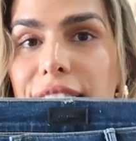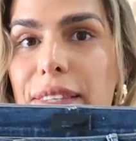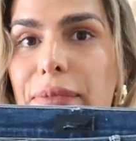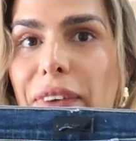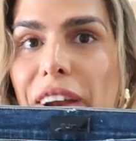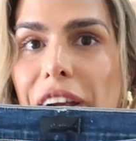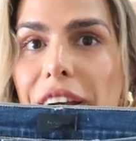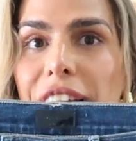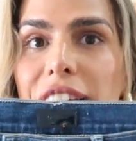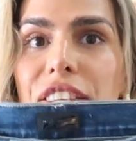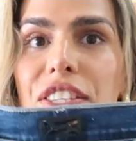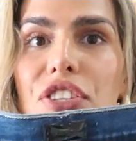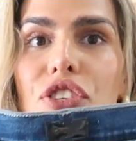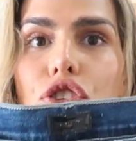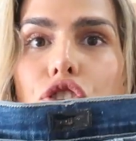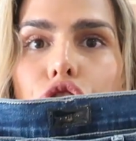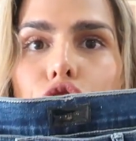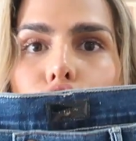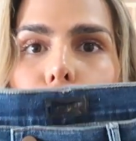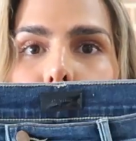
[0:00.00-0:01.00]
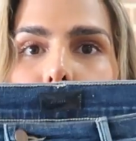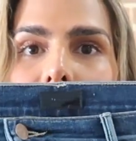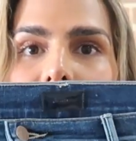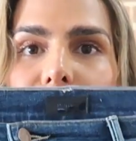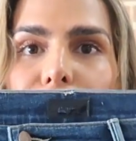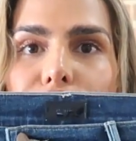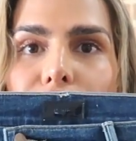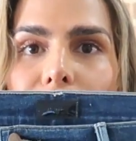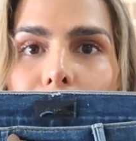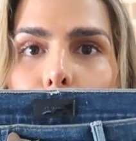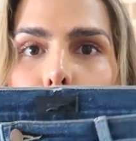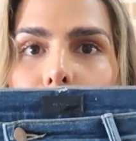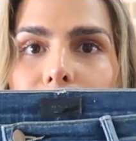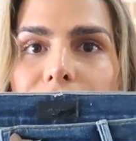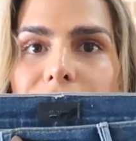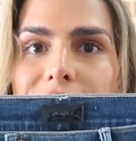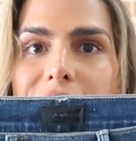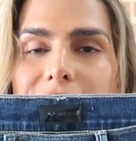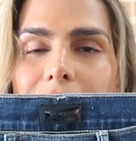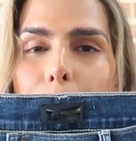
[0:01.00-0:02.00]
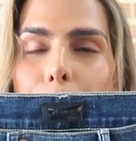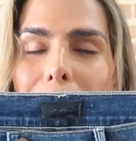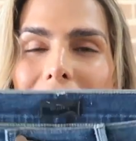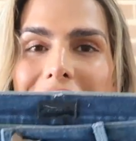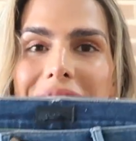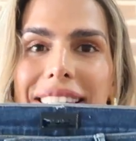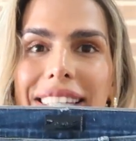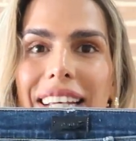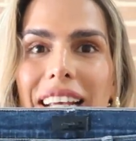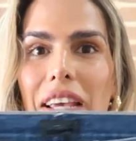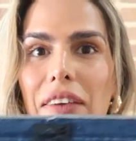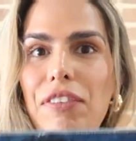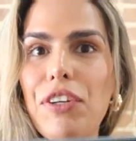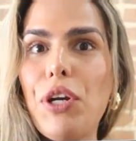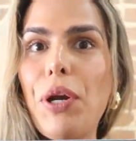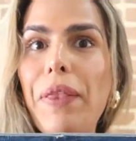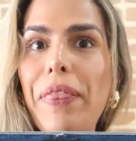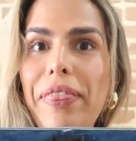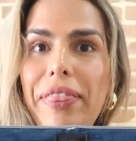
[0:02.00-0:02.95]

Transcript: is very stretchy, which is amazing if you're